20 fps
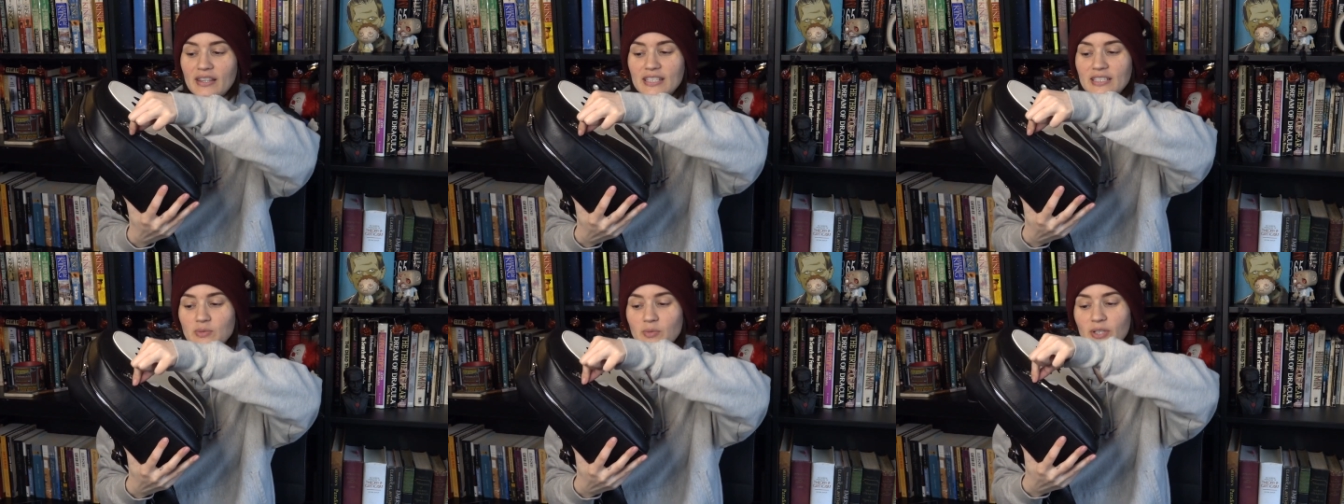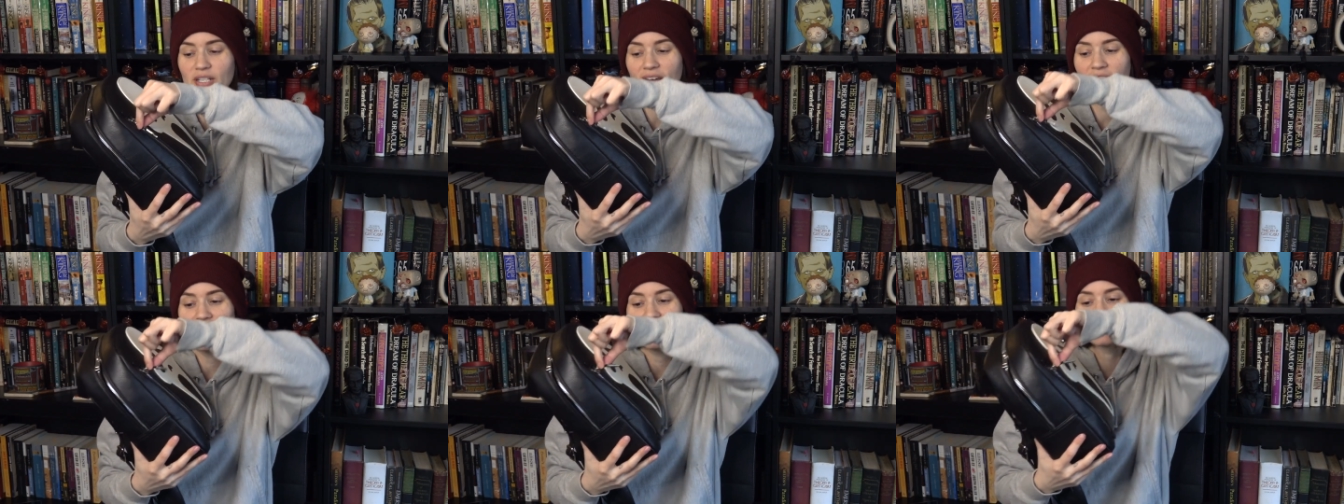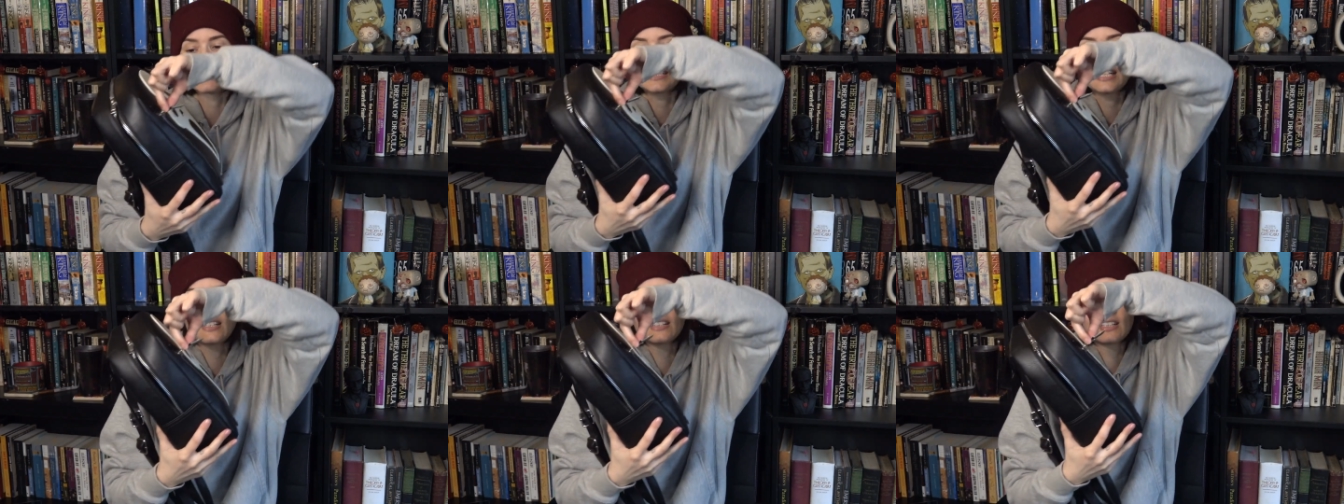This one
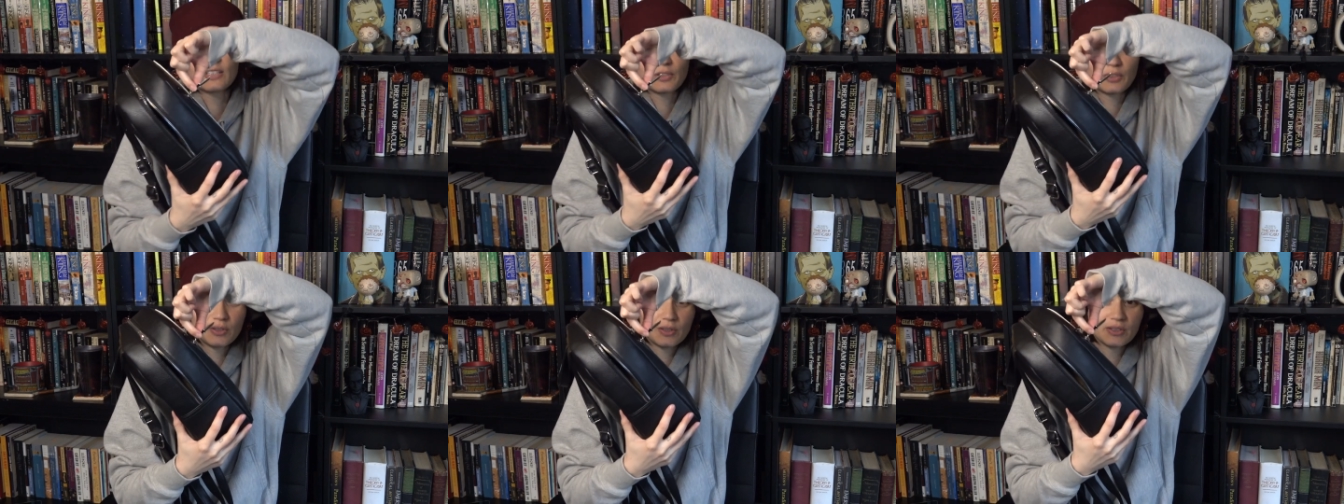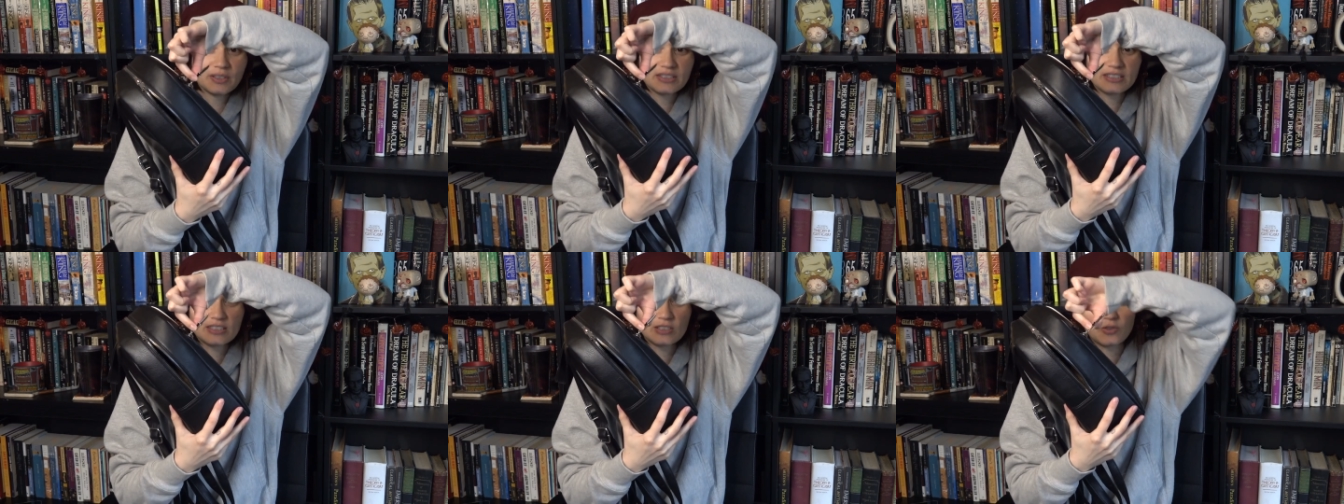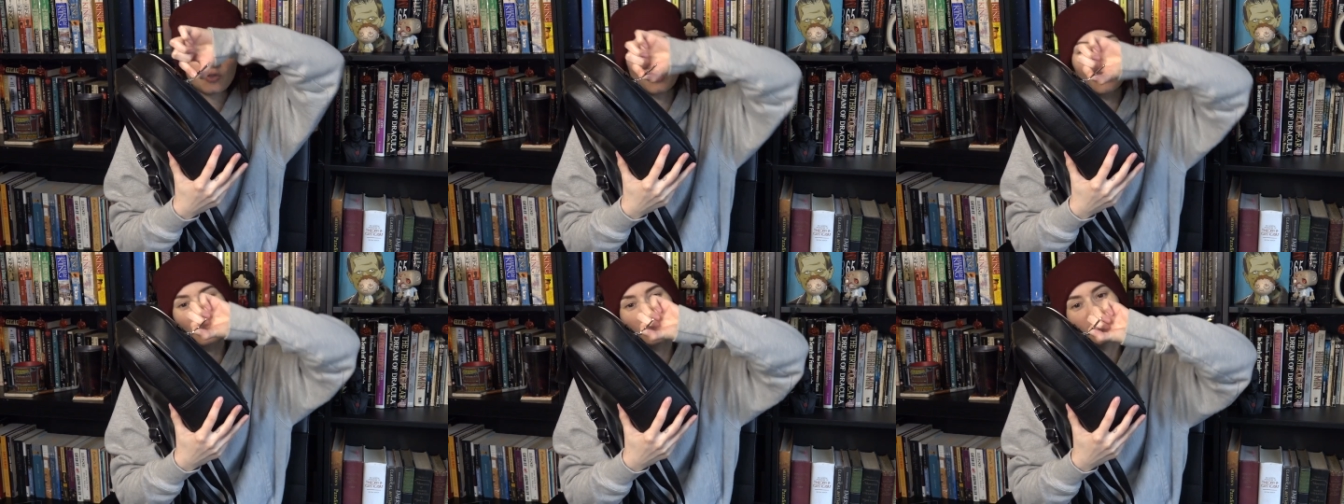has a little
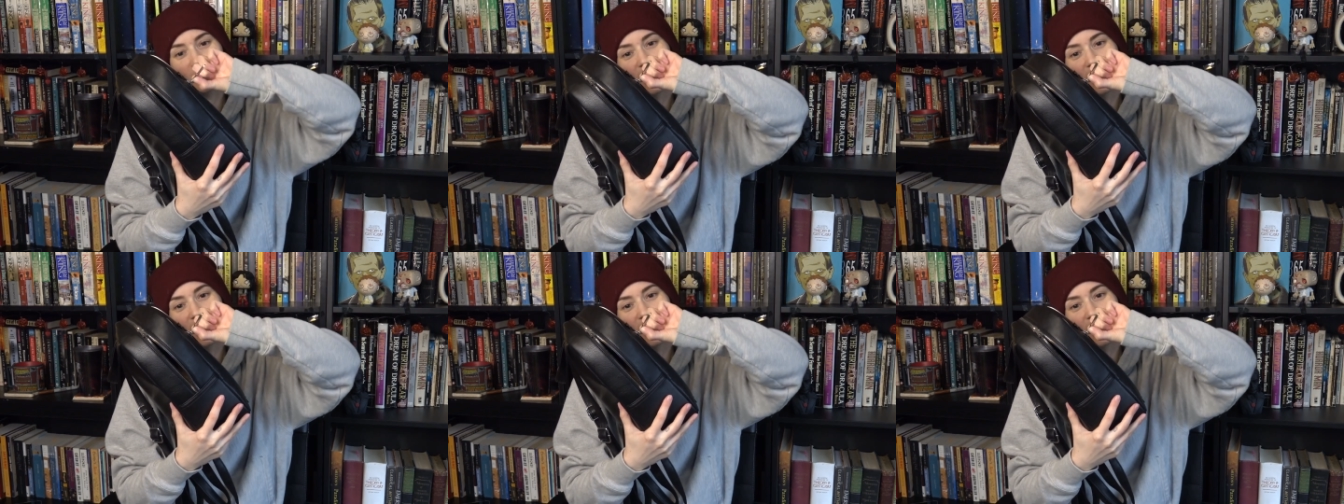Scream